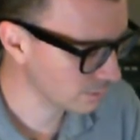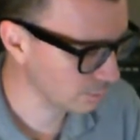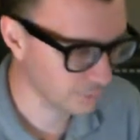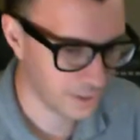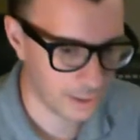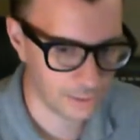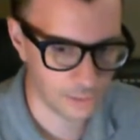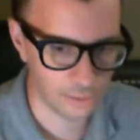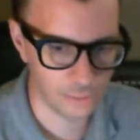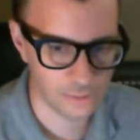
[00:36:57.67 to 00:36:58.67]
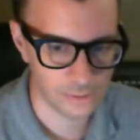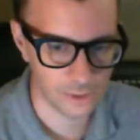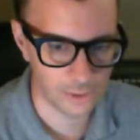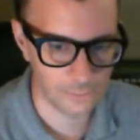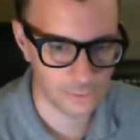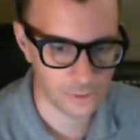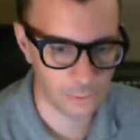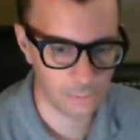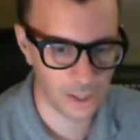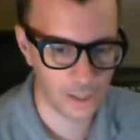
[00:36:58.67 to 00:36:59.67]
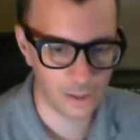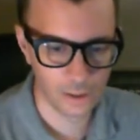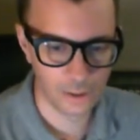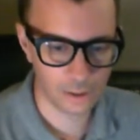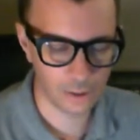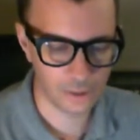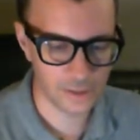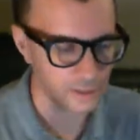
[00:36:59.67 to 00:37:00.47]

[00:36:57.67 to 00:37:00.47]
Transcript: with that. There's some of my content